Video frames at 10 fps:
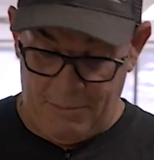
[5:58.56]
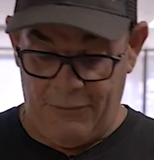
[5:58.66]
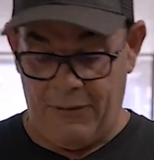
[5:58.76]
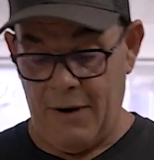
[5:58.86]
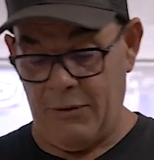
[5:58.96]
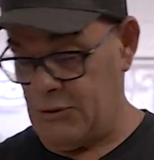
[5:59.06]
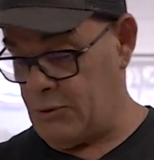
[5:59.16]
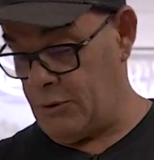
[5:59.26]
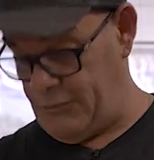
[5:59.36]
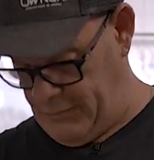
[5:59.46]
my favourite
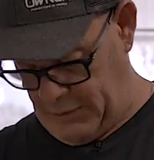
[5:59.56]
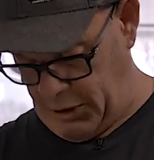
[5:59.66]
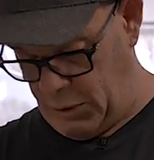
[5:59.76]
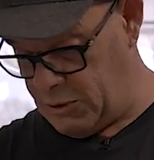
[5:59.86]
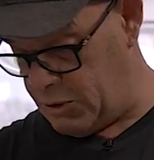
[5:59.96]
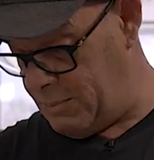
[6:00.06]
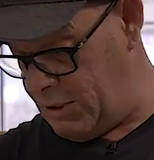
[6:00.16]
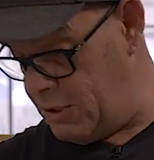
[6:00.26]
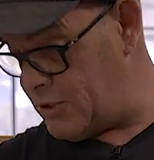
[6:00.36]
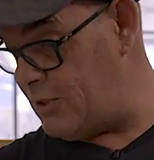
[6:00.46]
sort of lures to be
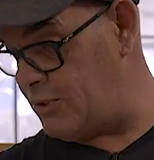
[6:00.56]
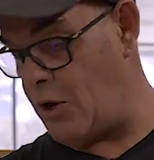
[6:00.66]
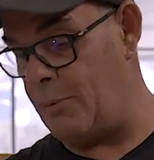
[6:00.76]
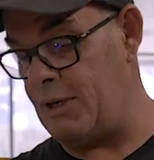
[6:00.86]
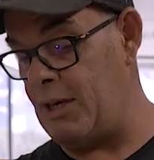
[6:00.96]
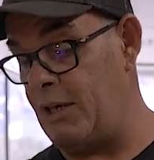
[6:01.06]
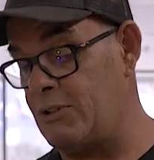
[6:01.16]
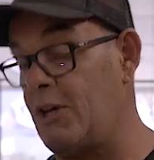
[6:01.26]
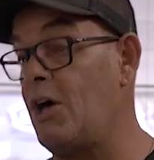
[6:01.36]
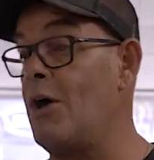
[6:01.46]
using this time of year.
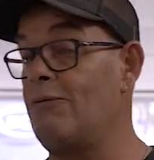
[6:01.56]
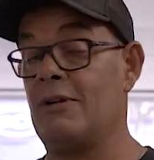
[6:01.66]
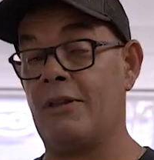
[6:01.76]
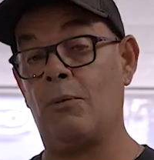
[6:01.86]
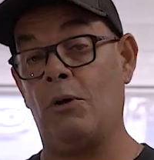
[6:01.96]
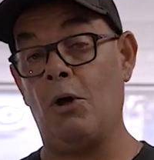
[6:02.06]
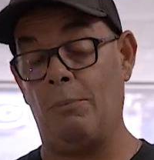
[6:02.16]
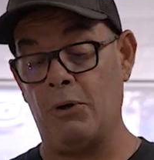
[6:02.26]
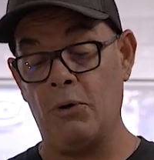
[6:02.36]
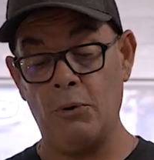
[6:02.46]
So hopefully that will
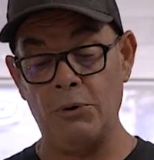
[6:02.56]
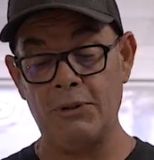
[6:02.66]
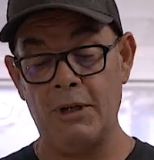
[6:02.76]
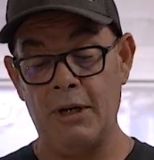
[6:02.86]
help the cause.